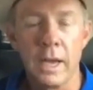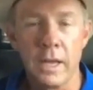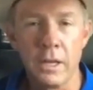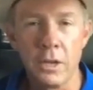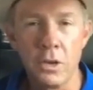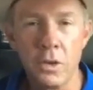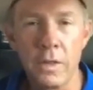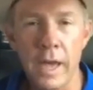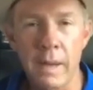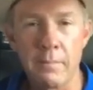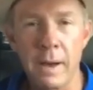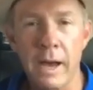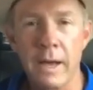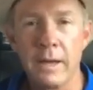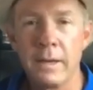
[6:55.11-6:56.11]
And you do
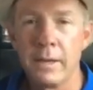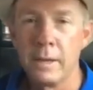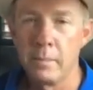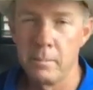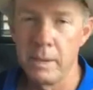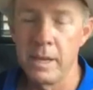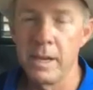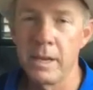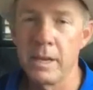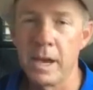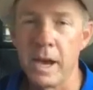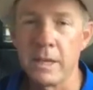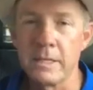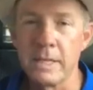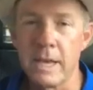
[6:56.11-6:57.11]
that by being in
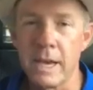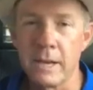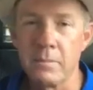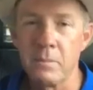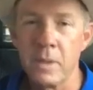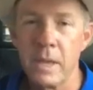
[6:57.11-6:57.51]
contact.